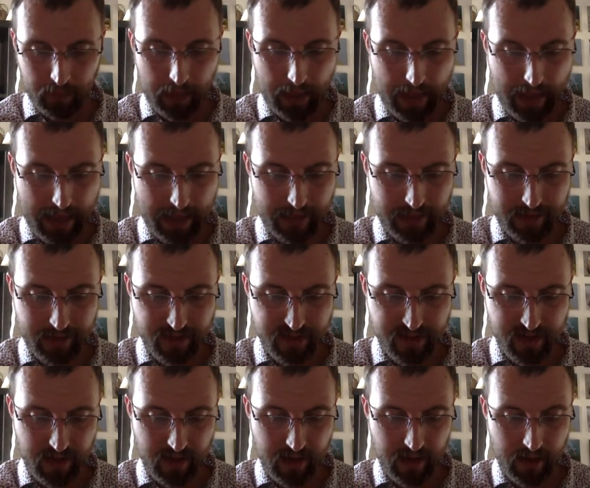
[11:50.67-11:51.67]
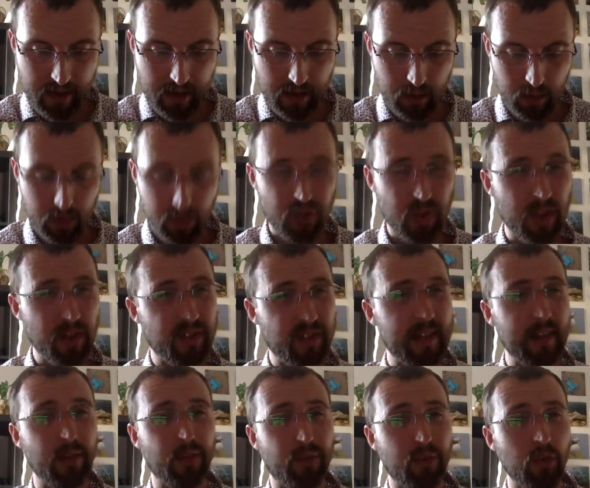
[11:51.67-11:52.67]
and I want to try and
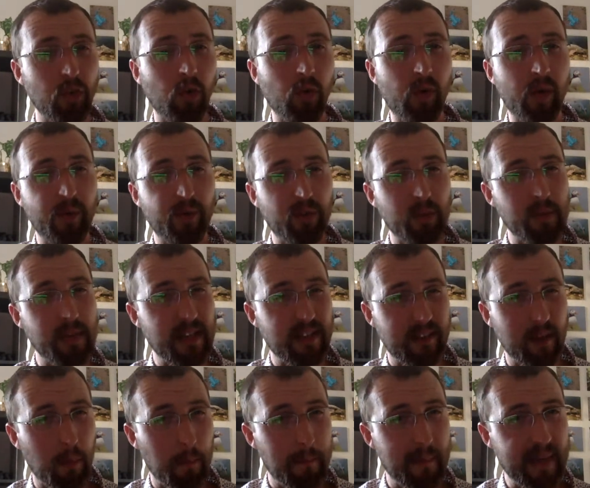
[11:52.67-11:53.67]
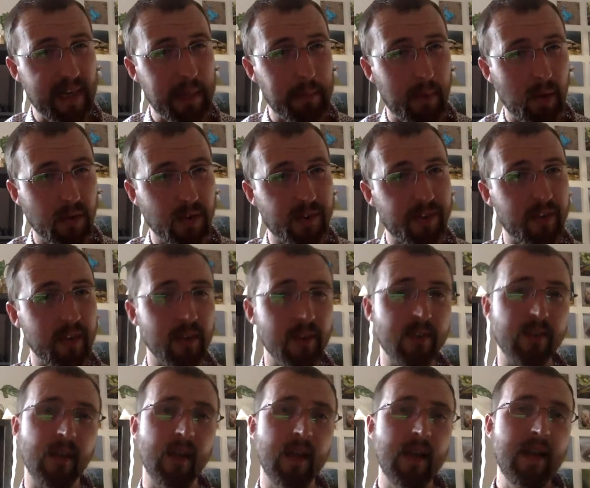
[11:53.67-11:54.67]
tell a story of some of these little mini
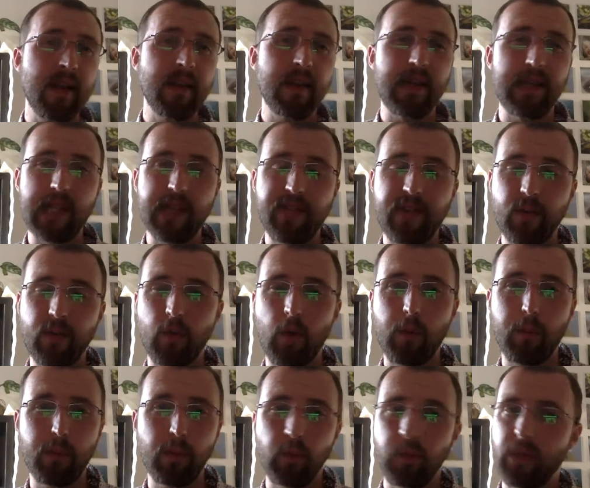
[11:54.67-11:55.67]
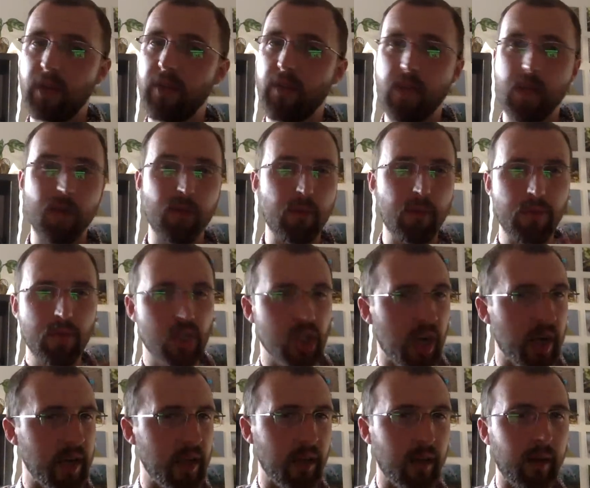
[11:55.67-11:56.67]
monsters that live in rock pools. Everything from
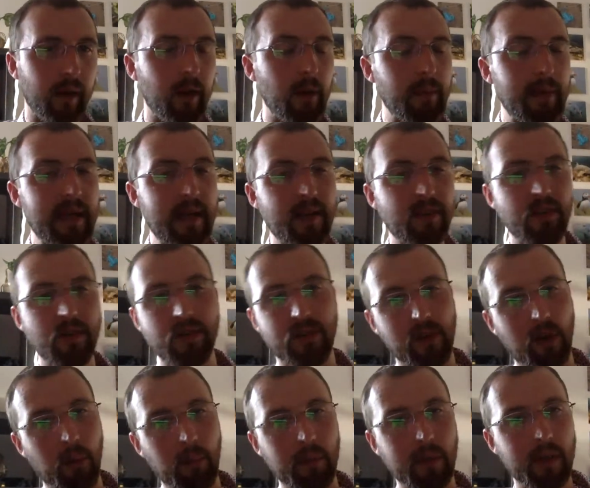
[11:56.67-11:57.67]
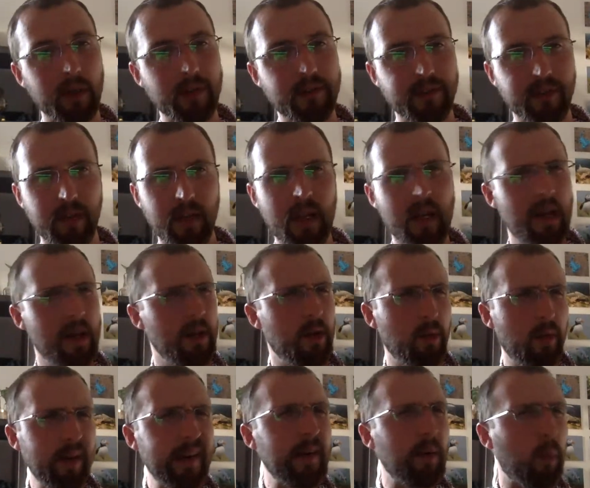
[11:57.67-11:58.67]
giant gobies and top knots and the
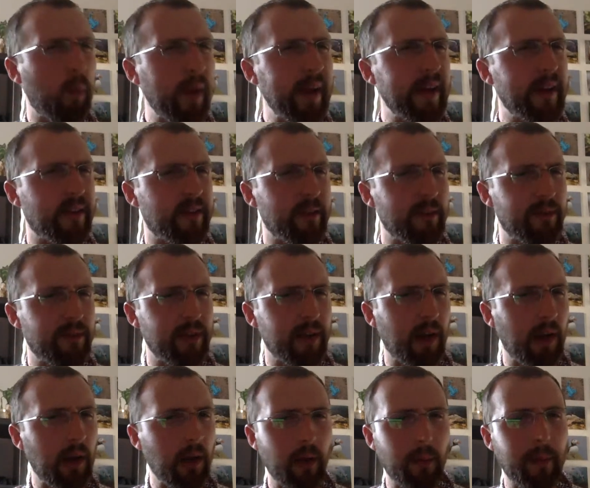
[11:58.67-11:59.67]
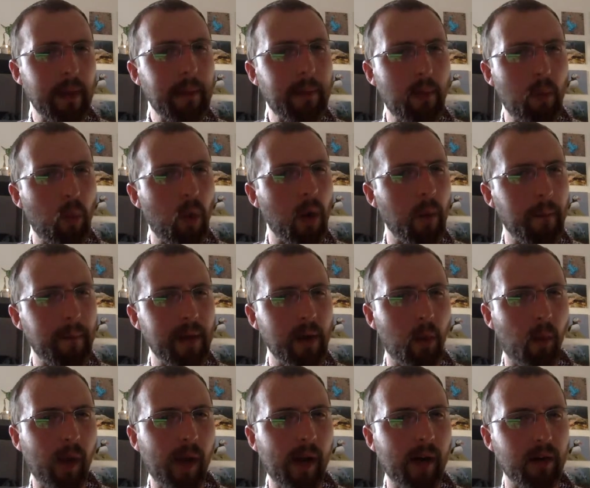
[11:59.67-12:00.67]
really weird stuff that a lot of people won't be
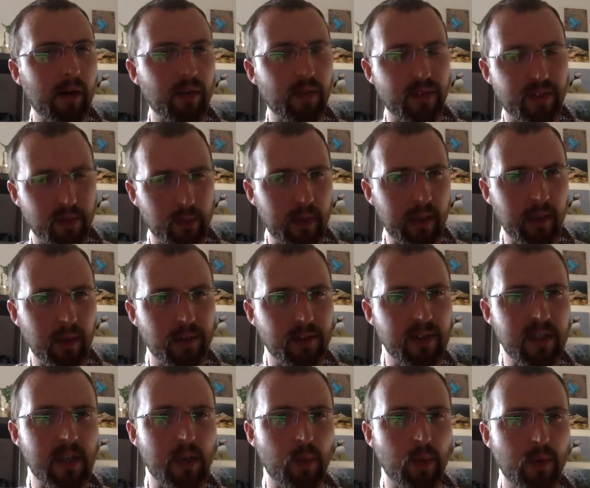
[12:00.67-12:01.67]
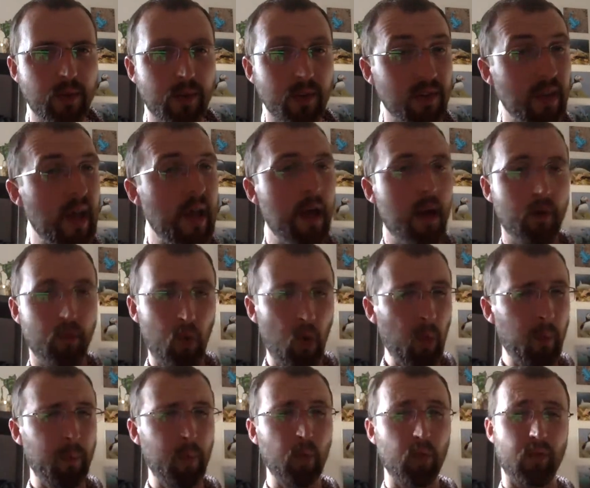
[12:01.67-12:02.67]
aware of, and do a little sequence, because
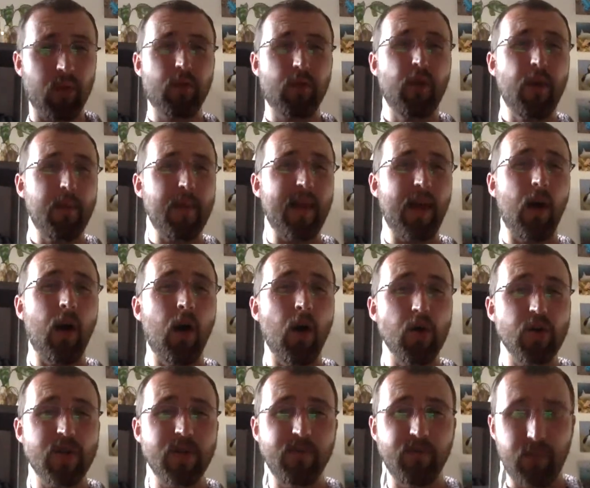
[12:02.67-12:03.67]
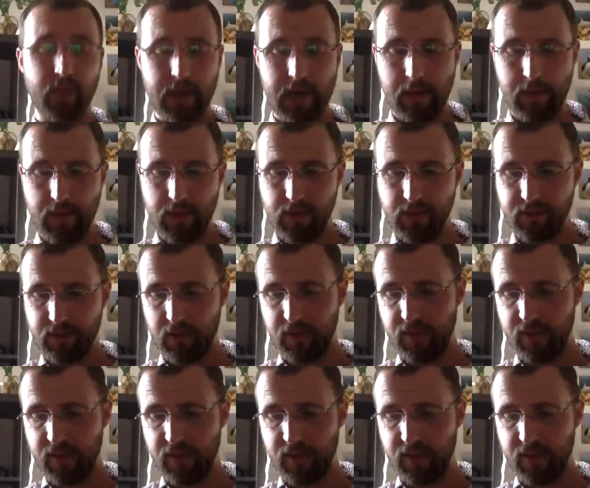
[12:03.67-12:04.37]
rock pools are incredibly harsh environments. So I